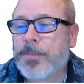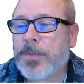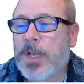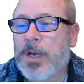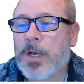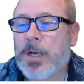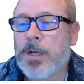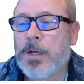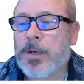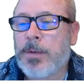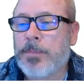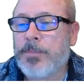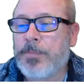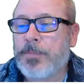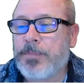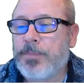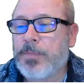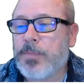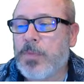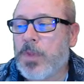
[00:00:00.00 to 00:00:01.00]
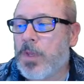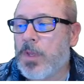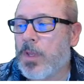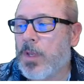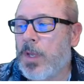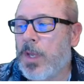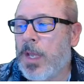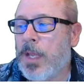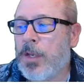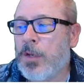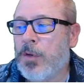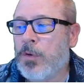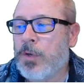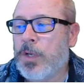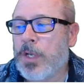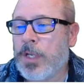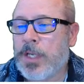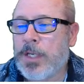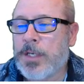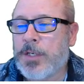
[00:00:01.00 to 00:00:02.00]
And you
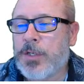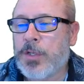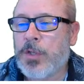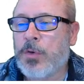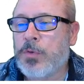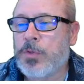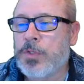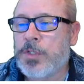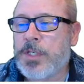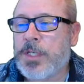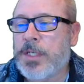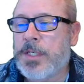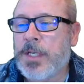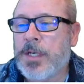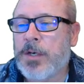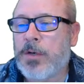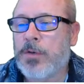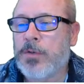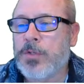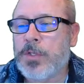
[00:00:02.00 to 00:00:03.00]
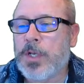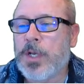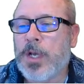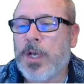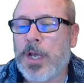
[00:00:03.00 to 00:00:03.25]
could get to those details